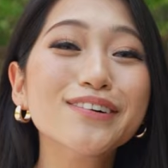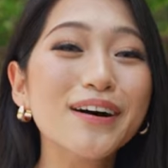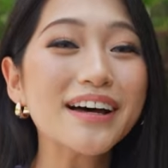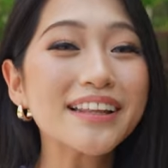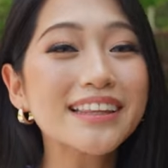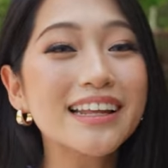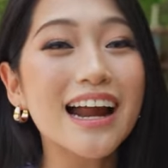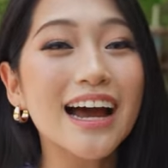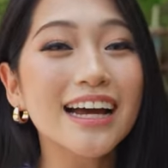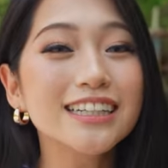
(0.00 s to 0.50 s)

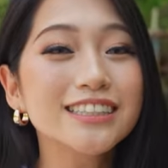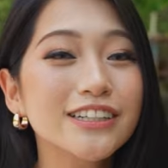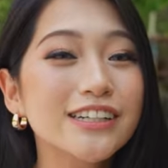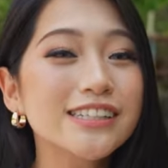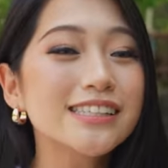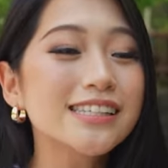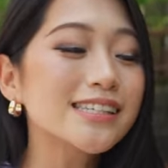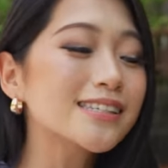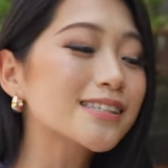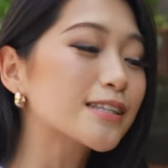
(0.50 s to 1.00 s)
one that I
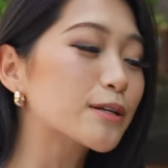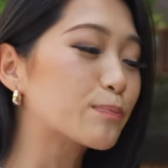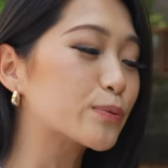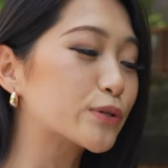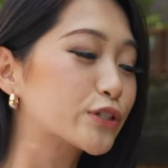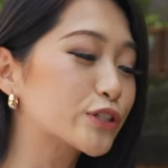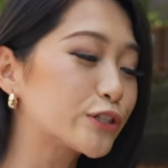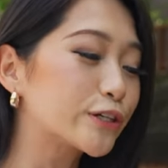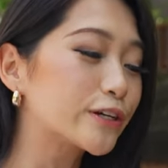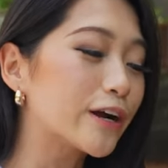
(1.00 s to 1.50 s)
chose. This is the
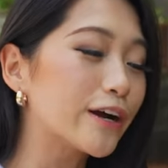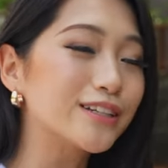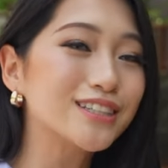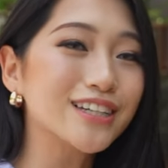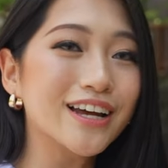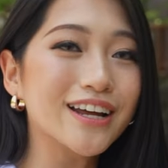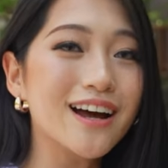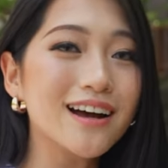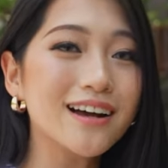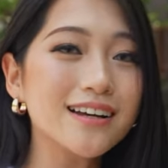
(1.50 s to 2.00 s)
prosciutto
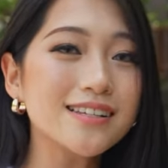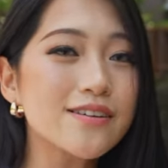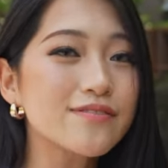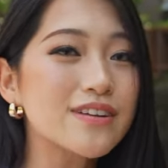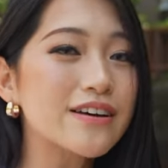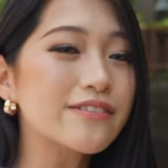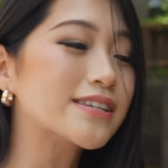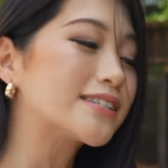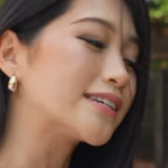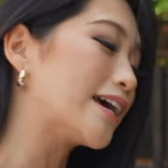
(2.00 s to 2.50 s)
donut because I've
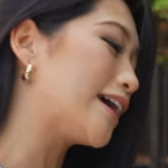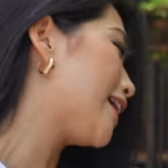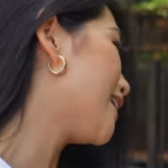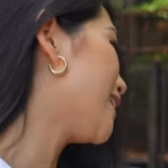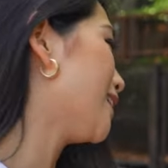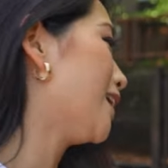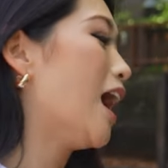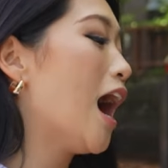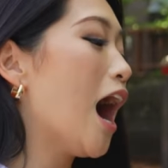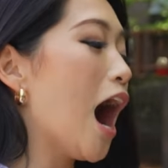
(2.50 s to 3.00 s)
never
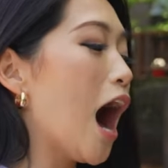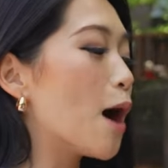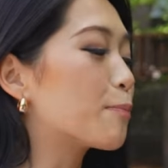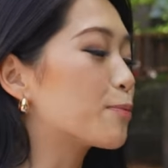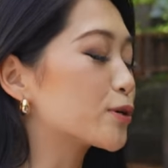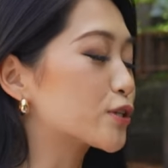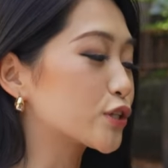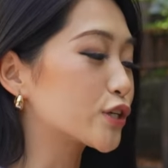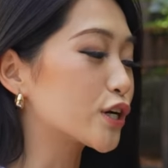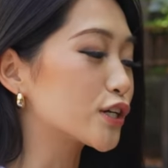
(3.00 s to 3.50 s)
seen a
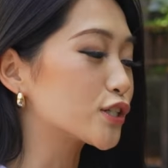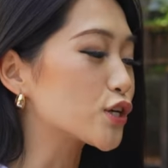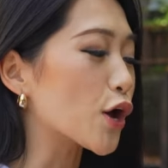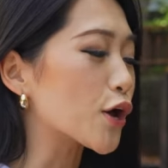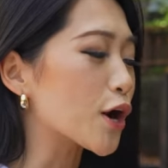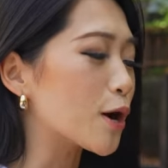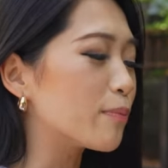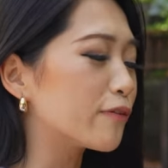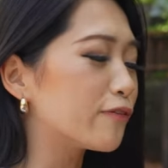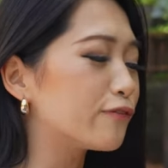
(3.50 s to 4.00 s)
prosciutto
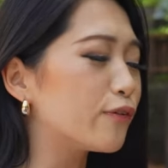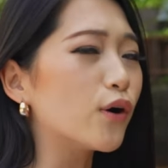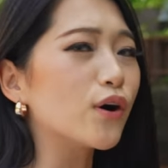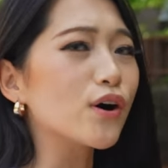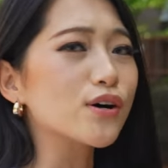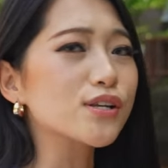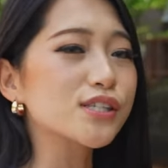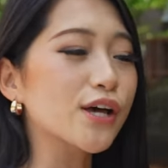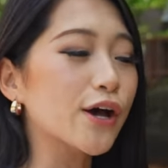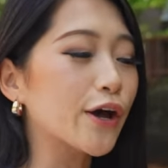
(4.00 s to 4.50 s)
donut
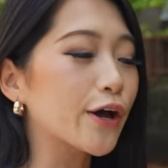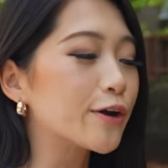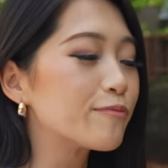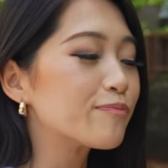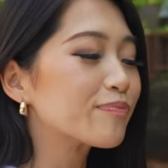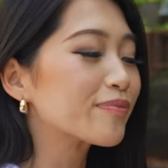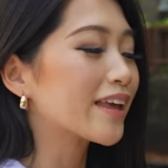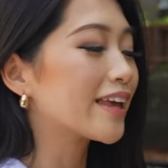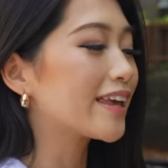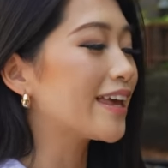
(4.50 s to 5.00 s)
before. So
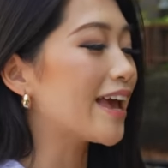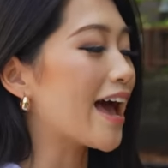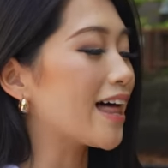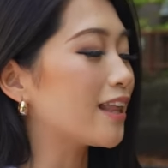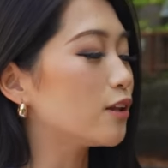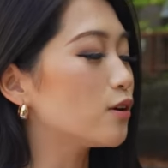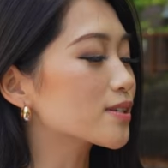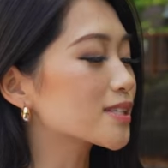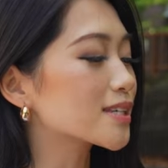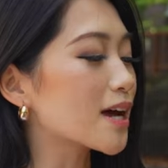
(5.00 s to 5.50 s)
yeah,
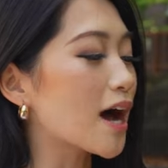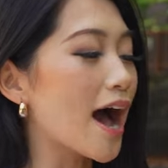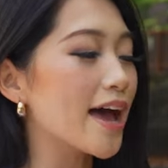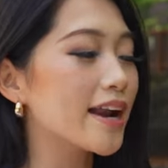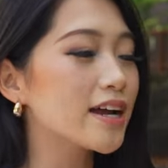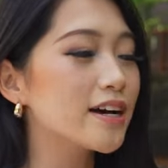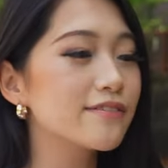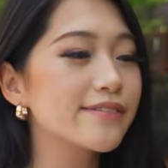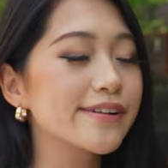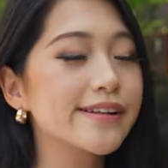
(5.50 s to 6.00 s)
it looks
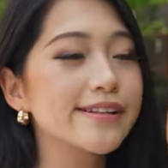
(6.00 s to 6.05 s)
kind of